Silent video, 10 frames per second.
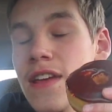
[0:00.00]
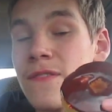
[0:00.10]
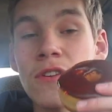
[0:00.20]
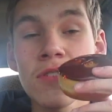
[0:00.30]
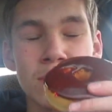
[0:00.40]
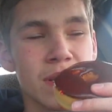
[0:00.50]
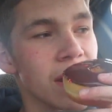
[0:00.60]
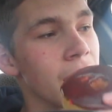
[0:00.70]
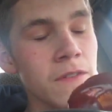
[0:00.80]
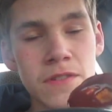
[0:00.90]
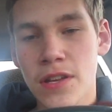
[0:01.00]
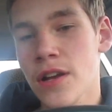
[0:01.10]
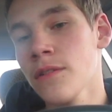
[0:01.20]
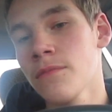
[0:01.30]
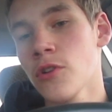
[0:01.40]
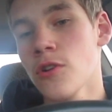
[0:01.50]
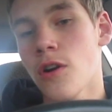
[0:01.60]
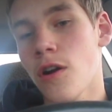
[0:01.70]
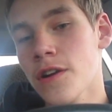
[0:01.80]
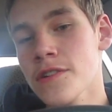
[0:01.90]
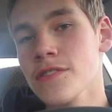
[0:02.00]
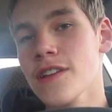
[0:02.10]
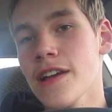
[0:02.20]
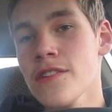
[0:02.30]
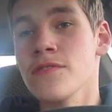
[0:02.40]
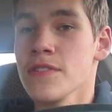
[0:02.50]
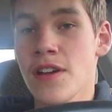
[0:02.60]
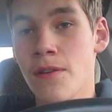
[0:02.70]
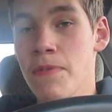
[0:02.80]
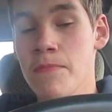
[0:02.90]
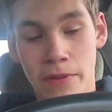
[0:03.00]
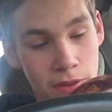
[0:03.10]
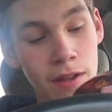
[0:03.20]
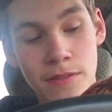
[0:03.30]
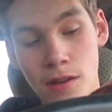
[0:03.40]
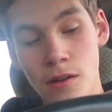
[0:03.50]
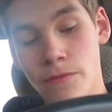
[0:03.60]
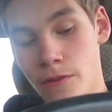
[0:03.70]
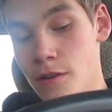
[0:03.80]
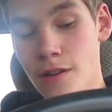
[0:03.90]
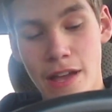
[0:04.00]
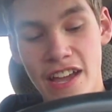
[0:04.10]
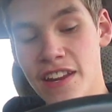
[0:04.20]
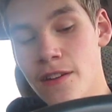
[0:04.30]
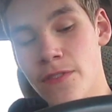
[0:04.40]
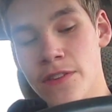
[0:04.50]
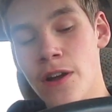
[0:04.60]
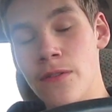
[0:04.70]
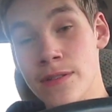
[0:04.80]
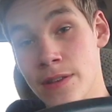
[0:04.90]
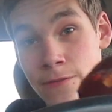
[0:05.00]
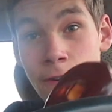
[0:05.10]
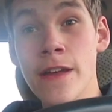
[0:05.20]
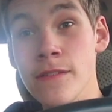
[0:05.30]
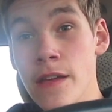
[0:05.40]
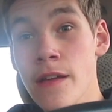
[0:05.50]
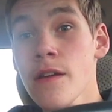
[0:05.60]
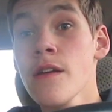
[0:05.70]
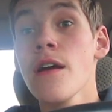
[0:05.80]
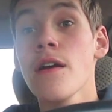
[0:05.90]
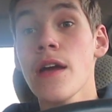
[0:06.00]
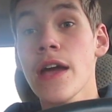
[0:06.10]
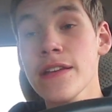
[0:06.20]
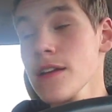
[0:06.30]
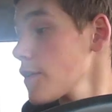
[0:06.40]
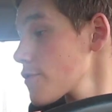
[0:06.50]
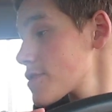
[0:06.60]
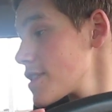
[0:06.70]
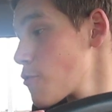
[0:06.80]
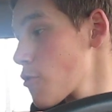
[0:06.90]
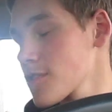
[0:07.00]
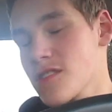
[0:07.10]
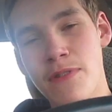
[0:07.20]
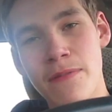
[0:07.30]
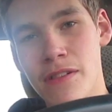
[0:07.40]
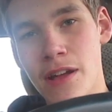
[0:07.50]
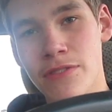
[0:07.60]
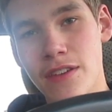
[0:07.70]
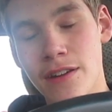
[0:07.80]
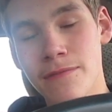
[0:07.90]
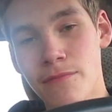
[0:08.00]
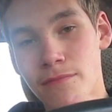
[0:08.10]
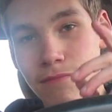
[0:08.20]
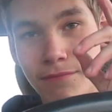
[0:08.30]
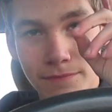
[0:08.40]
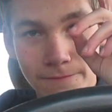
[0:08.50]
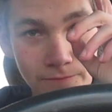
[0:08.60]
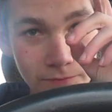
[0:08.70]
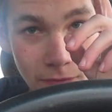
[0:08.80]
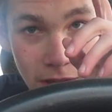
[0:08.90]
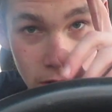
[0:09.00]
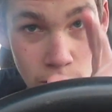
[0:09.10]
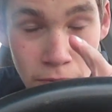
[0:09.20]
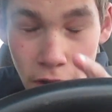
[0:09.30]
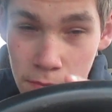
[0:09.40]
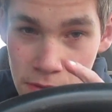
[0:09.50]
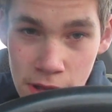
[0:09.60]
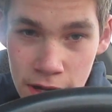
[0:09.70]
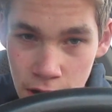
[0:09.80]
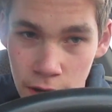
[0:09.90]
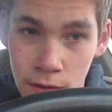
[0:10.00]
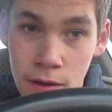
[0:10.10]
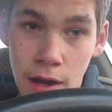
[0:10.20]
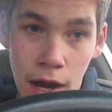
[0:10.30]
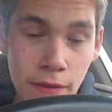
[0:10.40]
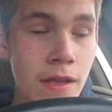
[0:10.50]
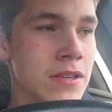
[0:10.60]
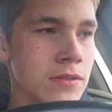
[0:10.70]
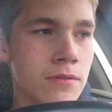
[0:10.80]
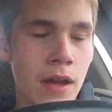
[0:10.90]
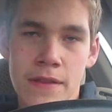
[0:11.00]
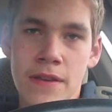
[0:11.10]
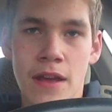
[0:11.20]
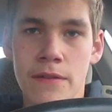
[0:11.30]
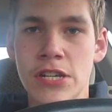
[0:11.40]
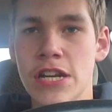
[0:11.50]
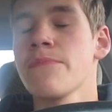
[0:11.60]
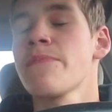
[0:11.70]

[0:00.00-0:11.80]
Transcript: Denver used to never sell. Honestly, I used to tell people not to go for any of the donuts because frankly, any other Tim Hortons people out there, you probably know, unless I did have shitty